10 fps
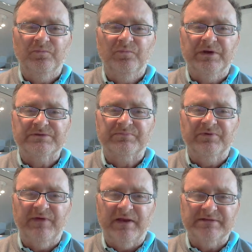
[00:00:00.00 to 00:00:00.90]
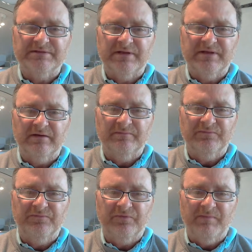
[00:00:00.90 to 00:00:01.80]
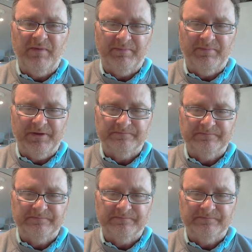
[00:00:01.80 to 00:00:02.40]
which prevents that from happening.